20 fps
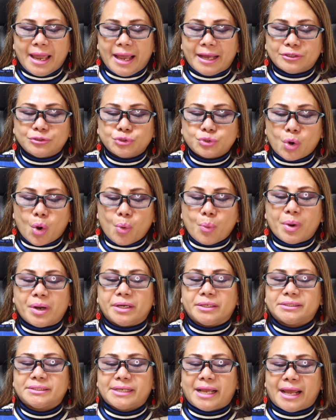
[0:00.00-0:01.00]
and
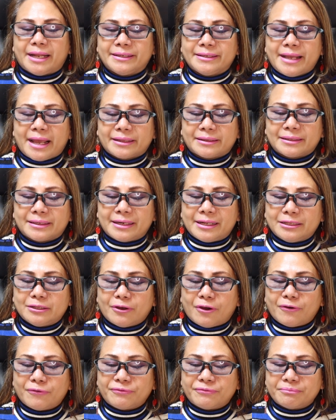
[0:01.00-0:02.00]
drawers and get
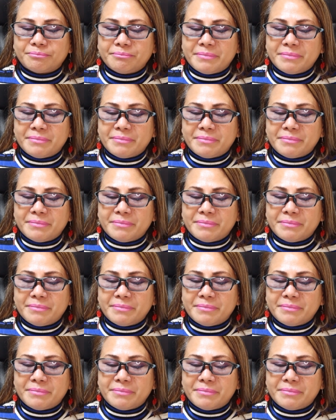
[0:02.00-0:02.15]
rid of